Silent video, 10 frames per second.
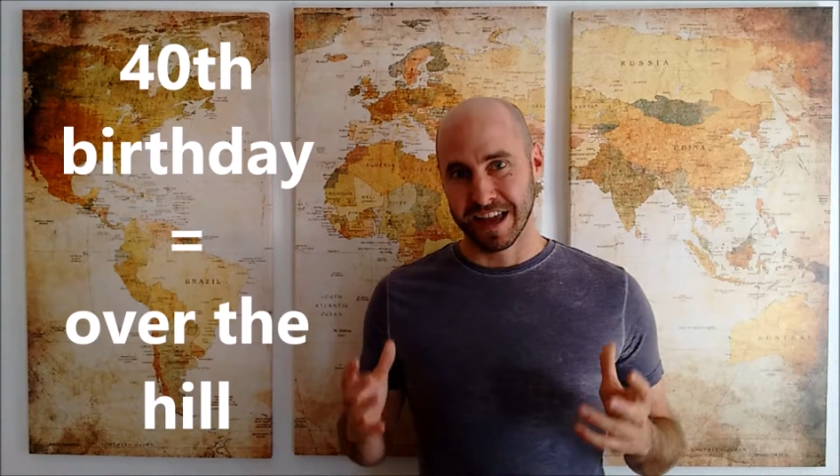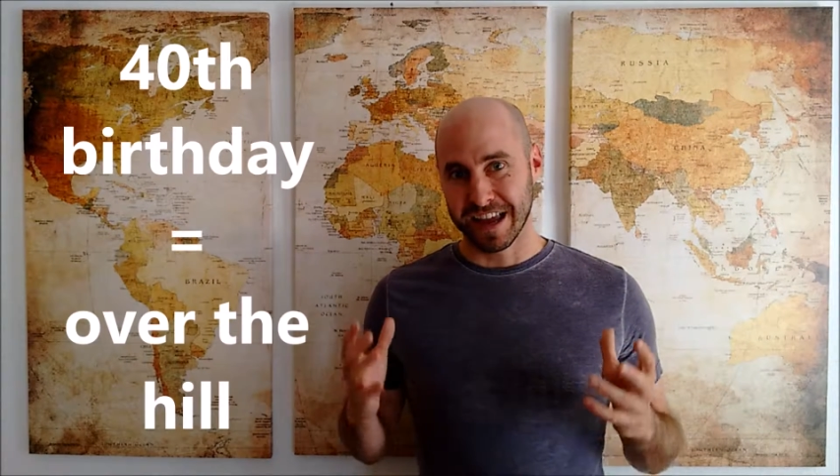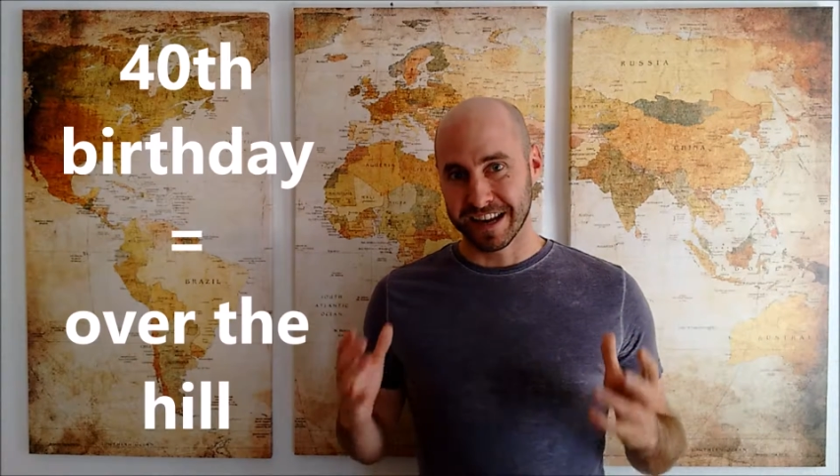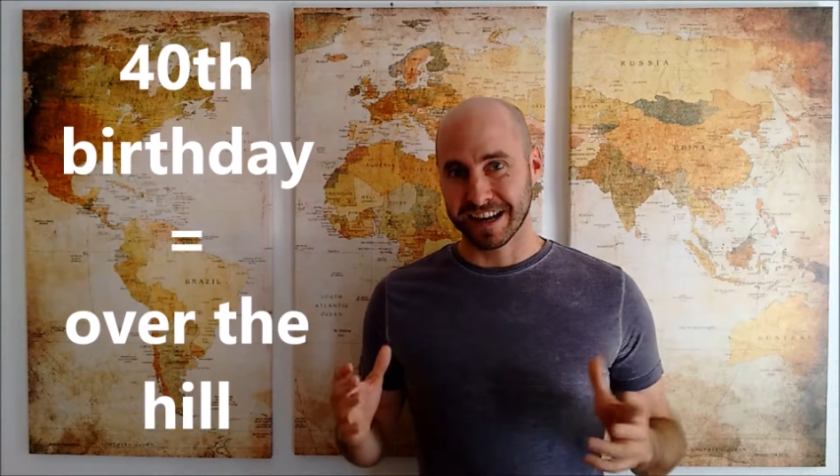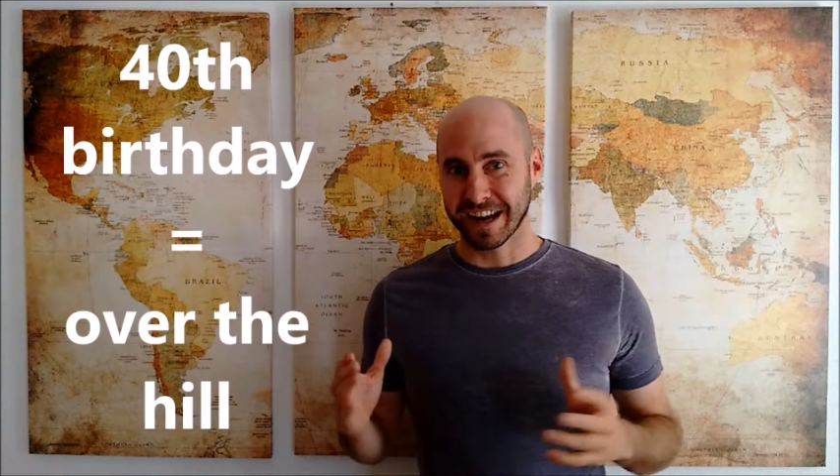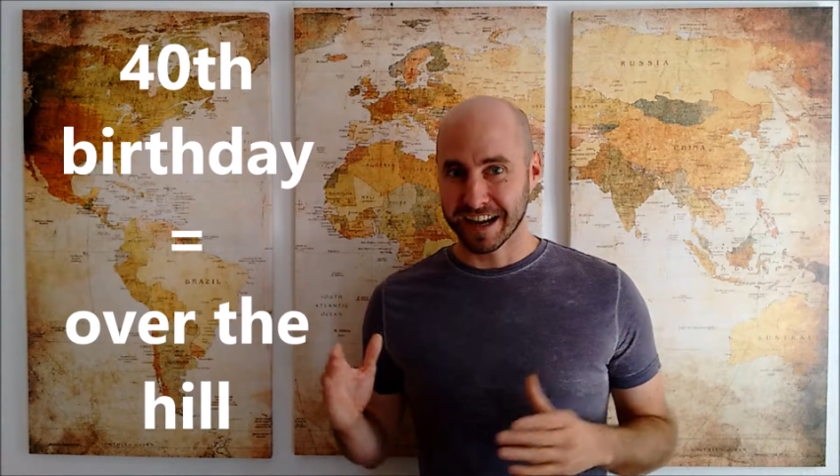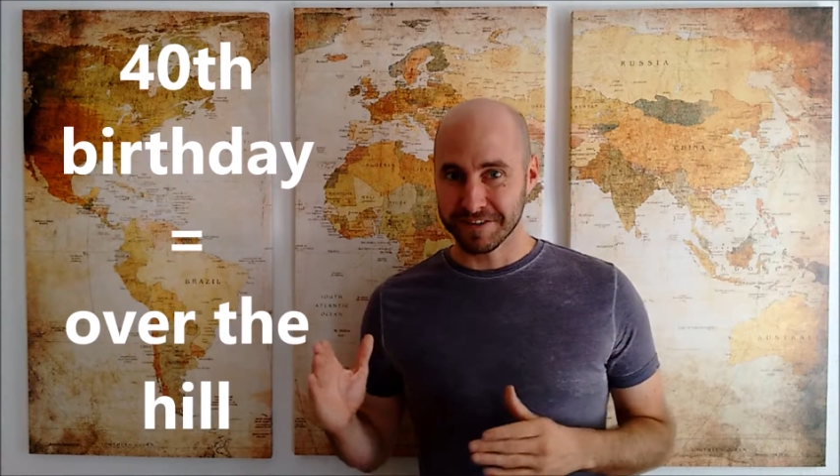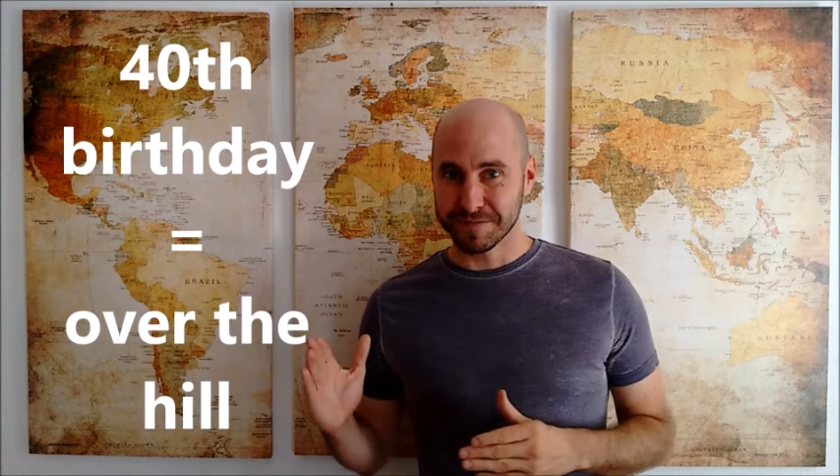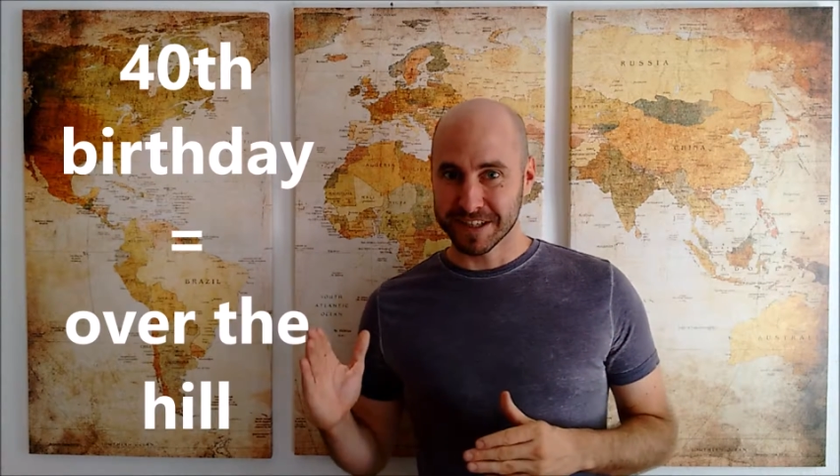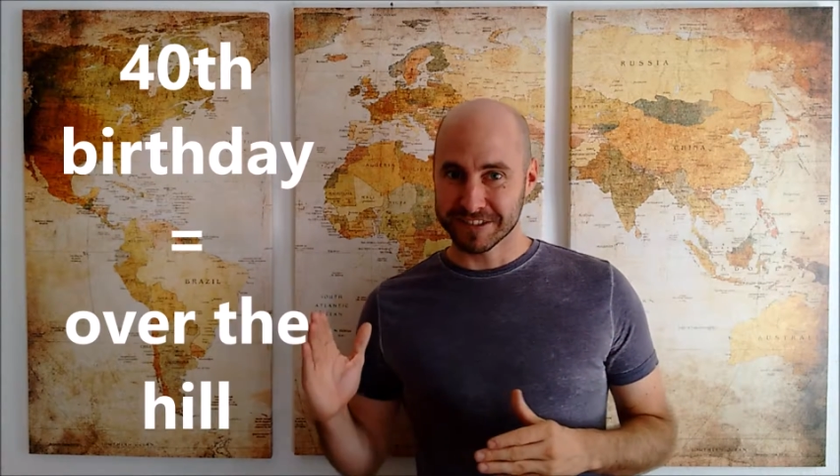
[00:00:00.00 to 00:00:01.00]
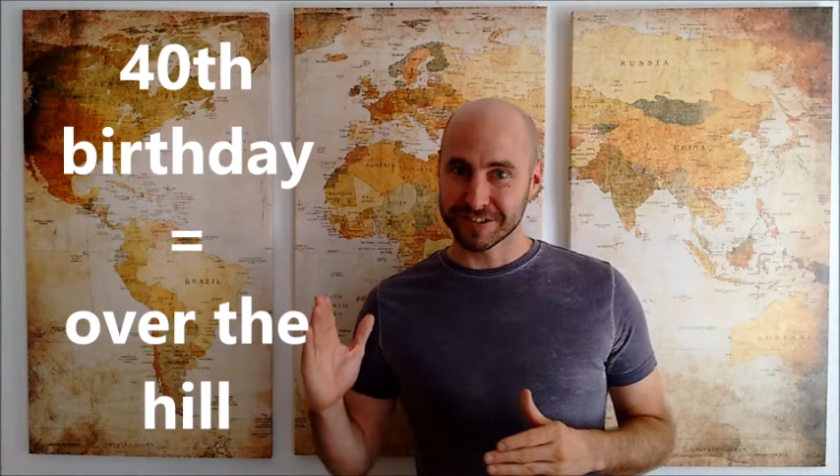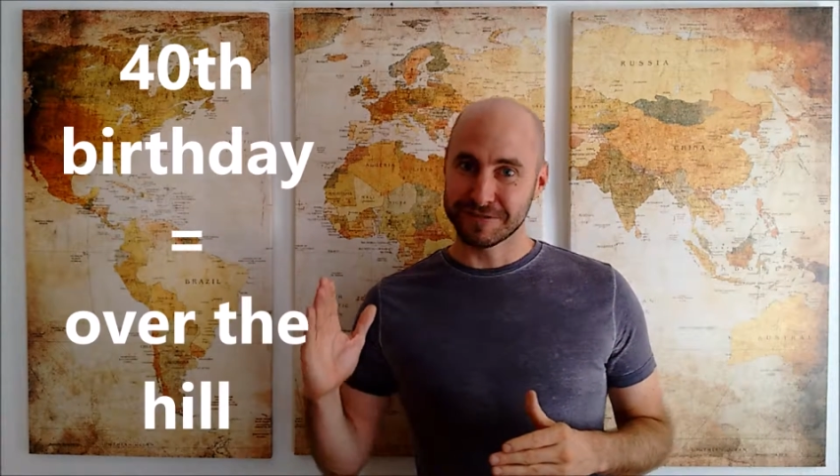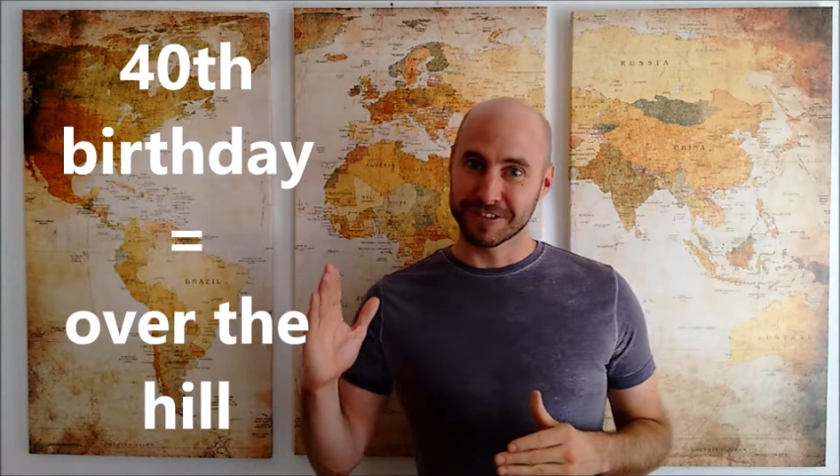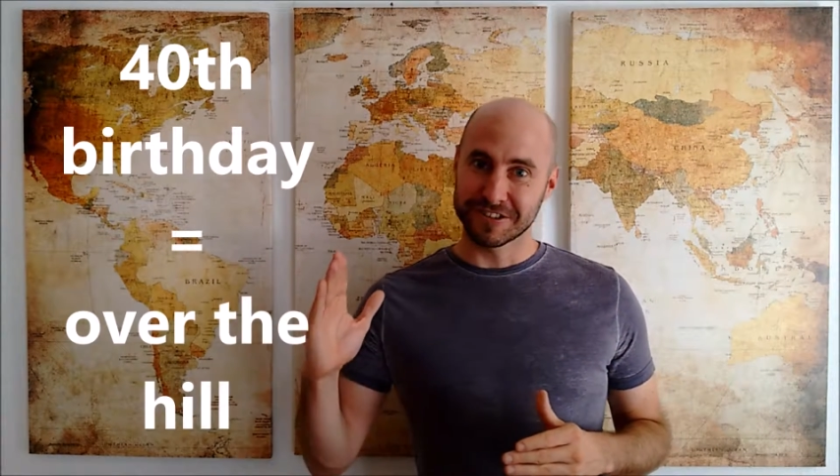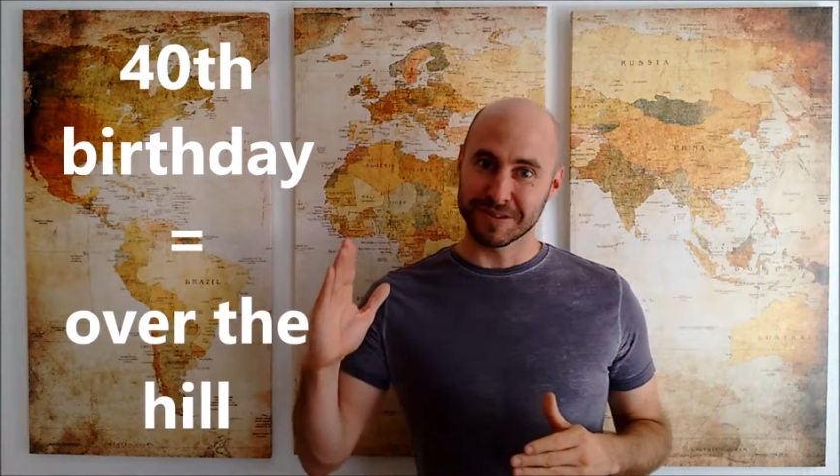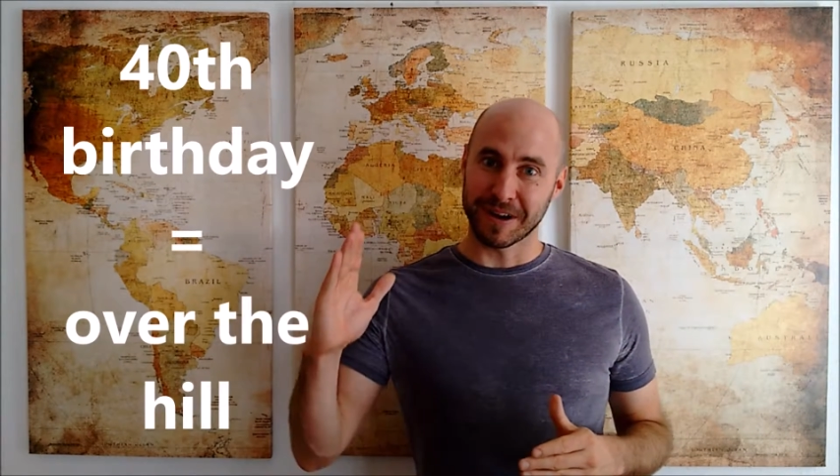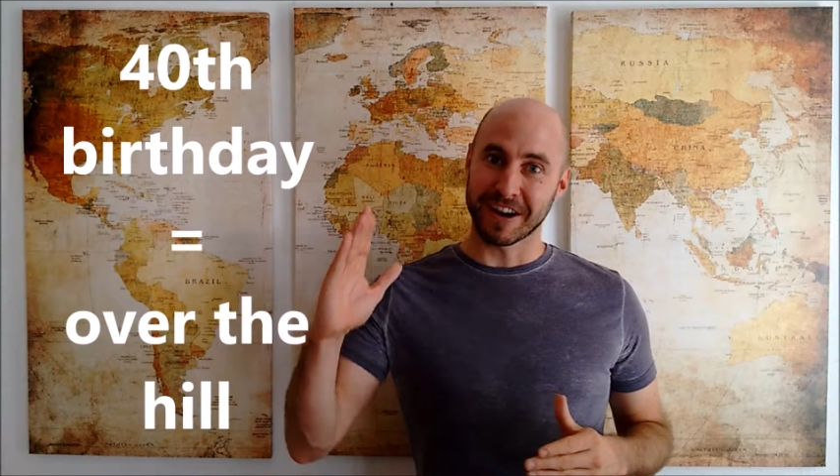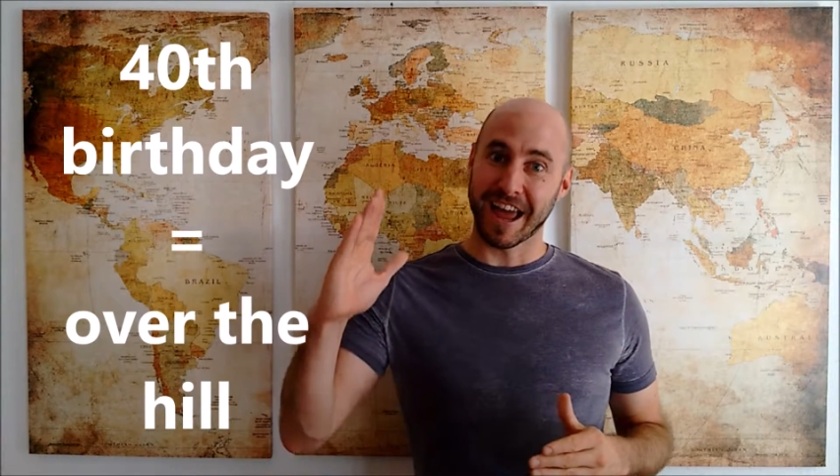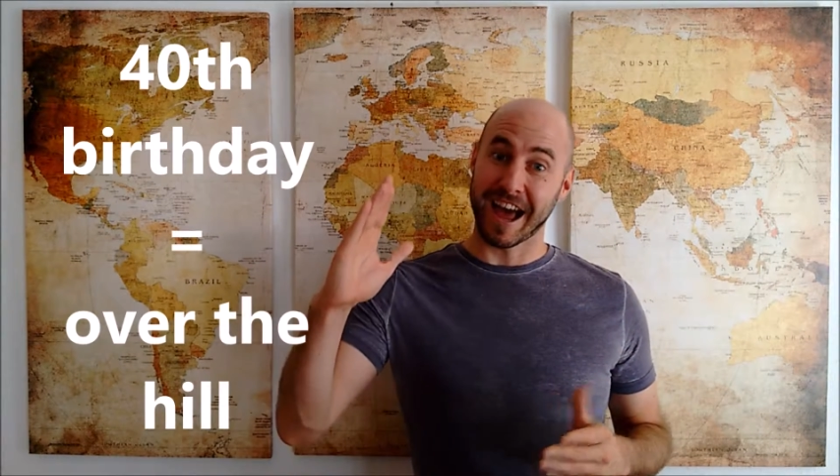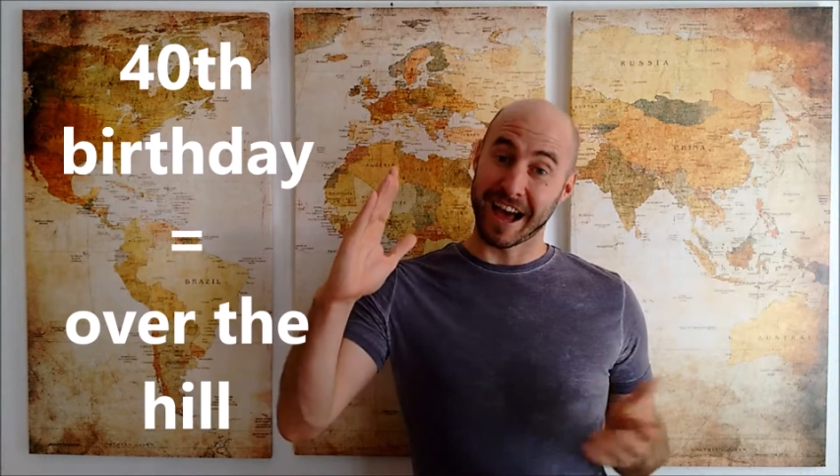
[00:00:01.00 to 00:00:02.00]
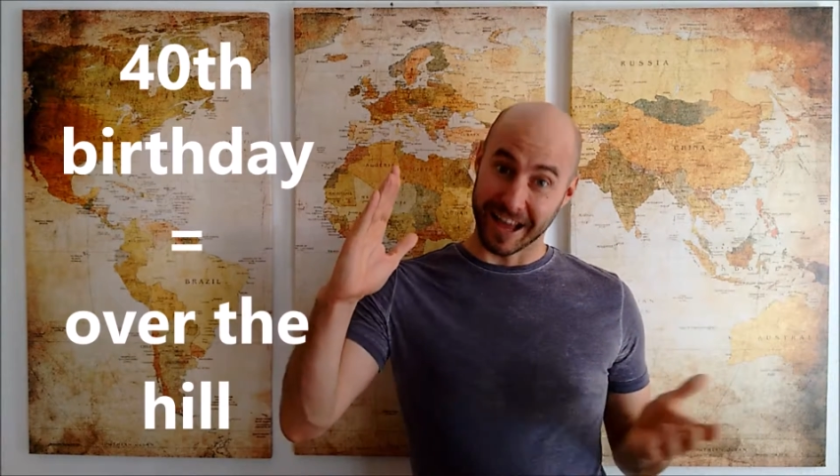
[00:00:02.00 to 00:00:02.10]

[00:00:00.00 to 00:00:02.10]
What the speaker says: and it kind of means you've reached about,